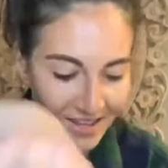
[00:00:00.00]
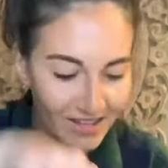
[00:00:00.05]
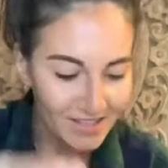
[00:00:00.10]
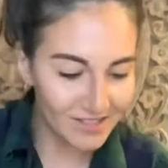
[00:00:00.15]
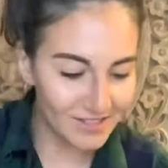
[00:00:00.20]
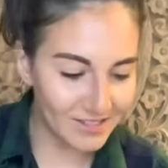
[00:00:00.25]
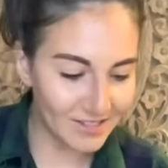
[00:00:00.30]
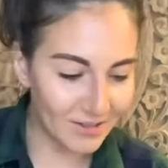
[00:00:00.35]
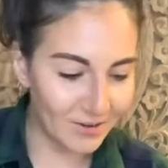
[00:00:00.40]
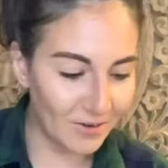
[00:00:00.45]

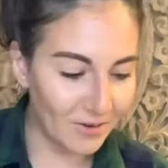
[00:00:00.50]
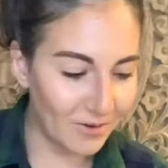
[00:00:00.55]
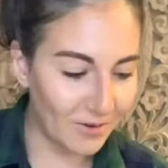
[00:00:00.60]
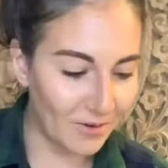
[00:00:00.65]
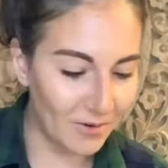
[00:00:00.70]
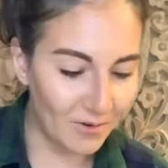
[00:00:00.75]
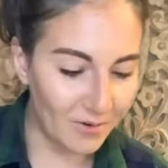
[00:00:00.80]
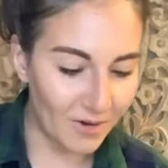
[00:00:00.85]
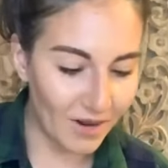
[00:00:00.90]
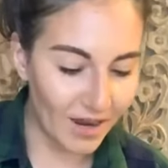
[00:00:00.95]

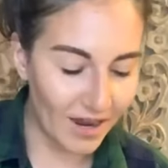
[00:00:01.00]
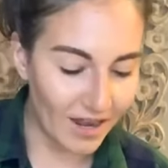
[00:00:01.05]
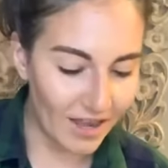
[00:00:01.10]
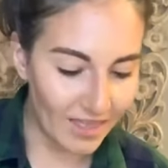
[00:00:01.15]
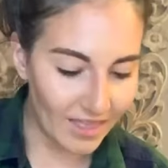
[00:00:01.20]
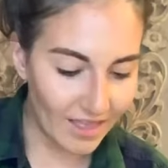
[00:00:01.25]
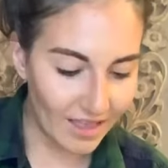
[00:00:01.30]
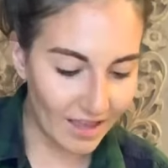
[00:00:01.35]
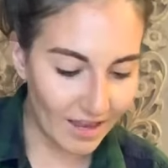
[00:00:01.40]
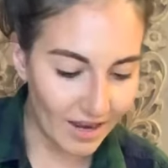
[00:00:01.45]
So
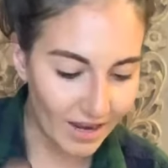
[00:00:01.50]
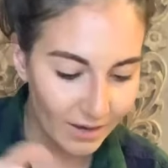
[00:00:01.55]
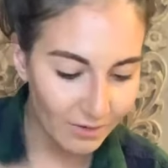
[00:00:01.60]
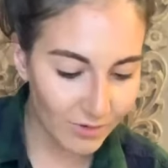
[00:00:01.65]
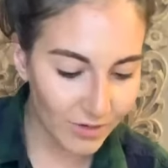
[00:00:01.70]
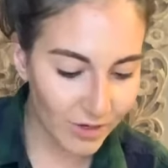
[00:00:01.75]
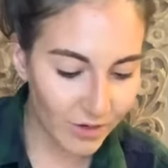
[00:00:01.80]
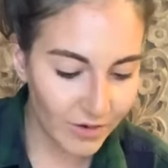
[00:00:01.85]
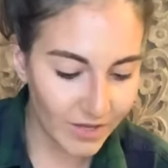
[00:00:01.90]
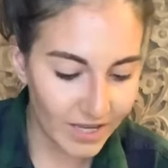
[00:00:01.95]
I will
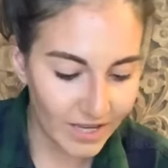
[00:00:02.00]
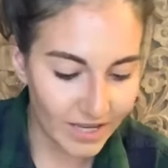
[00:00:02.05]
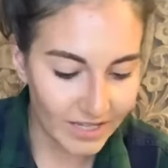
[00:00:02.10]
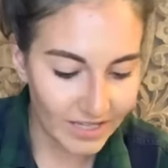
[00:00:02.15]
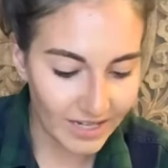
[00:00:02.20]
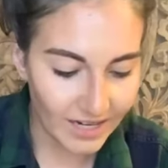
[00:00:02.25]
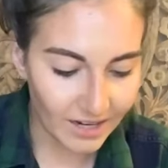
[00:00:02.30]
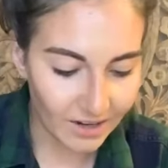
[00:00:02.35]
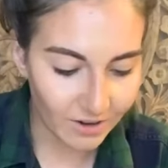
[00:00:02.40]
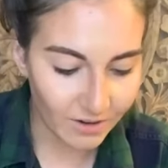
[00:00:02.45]
go in
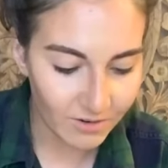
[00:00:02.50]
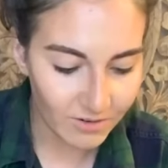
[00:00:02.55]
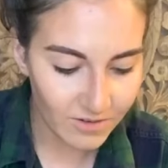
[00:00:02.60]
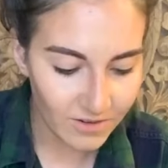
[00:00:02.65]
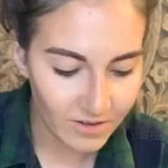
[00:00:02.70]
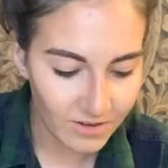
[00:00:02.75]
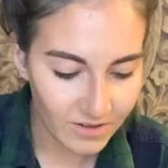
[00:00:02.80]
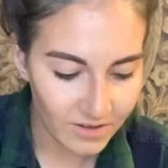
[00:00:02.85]
now